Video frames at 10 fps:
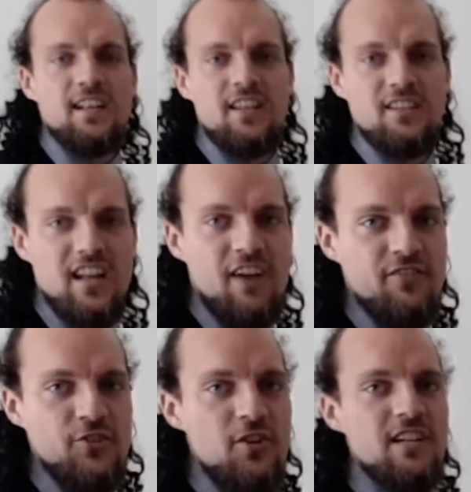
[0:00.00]
that
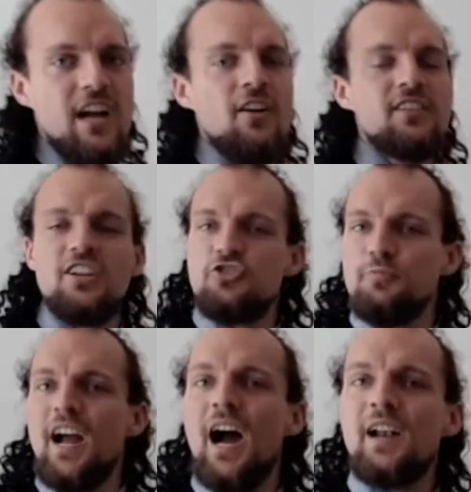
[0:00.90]
certain characters should
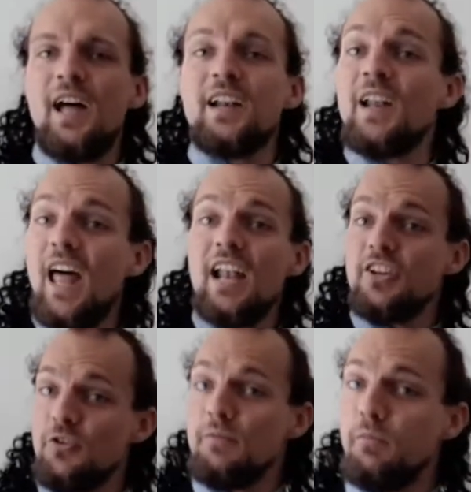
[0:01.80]
be highlighted at a
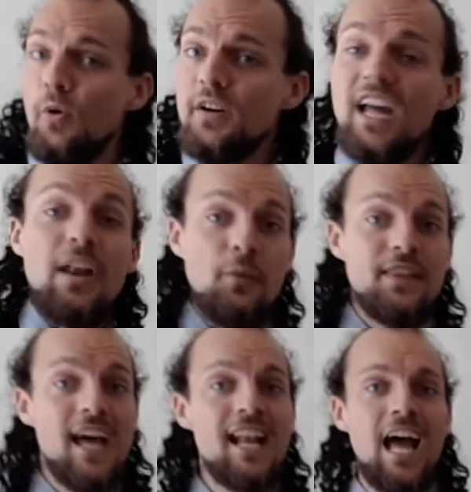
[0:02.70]
certain point, and when
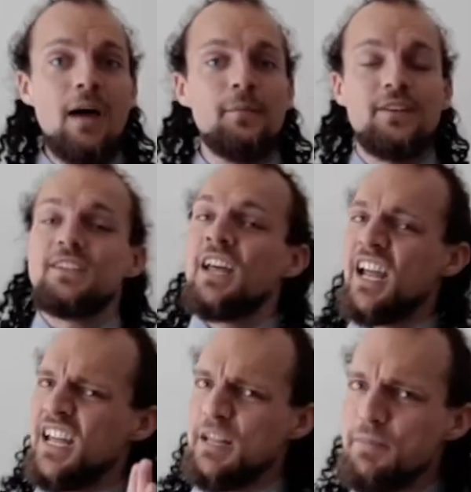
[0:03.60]
that happens,
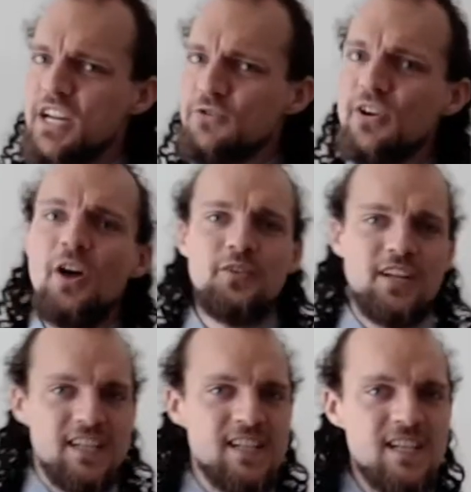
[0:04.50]
the P300
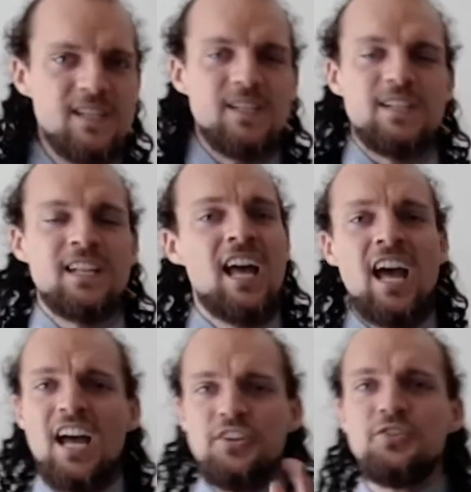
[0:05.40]
is elicited,
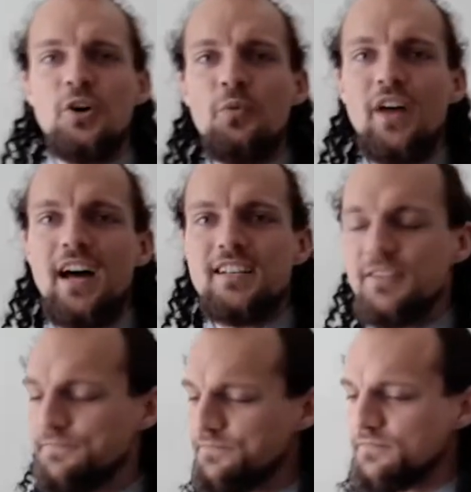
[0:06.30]
and you know that.
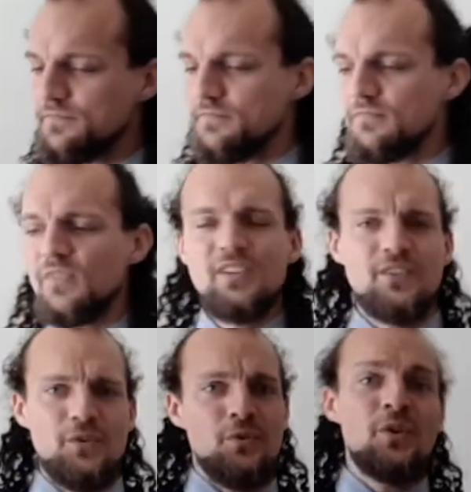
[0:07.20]

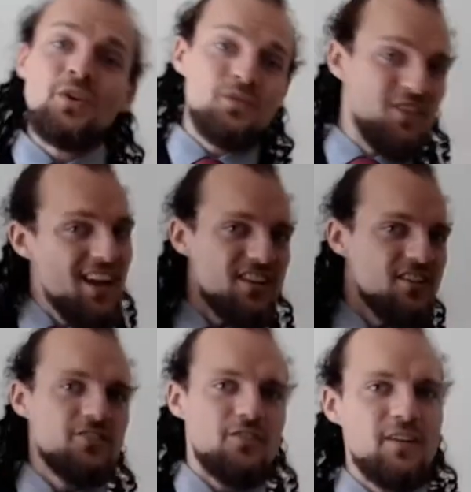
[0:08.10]
So there's a
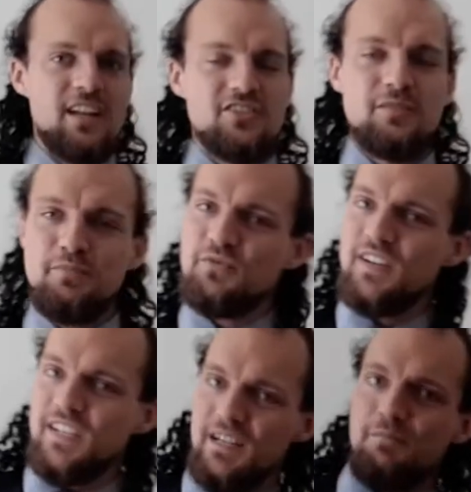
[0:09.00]
certain relationship between
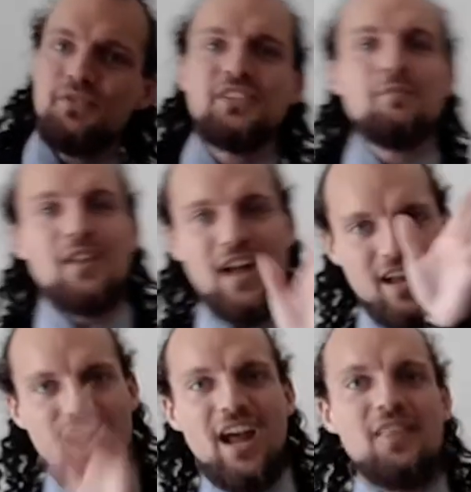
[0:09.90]
the simple stimuli
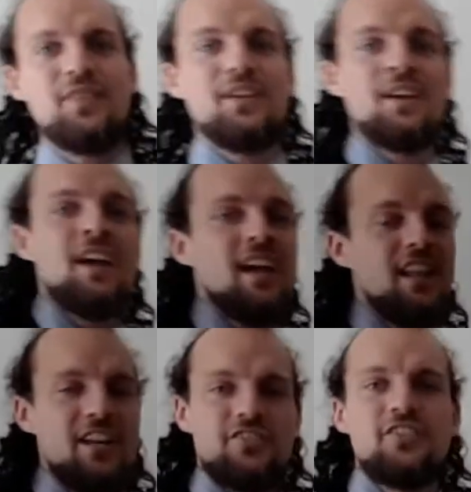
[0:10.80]
and the
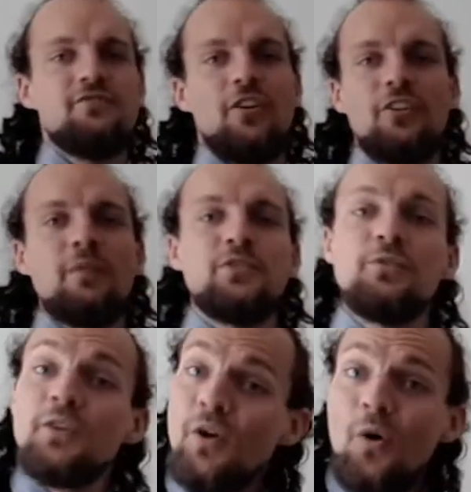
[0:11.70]
electroencephalogram you
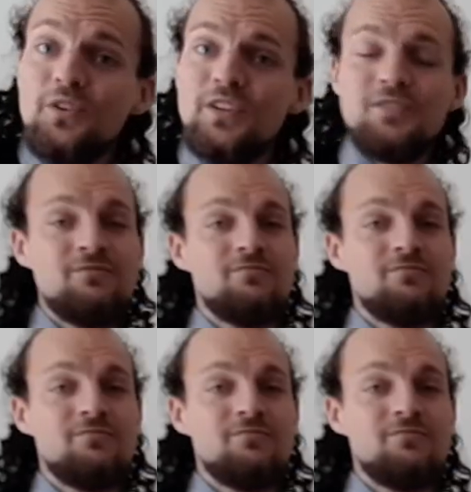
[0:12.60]
recorded.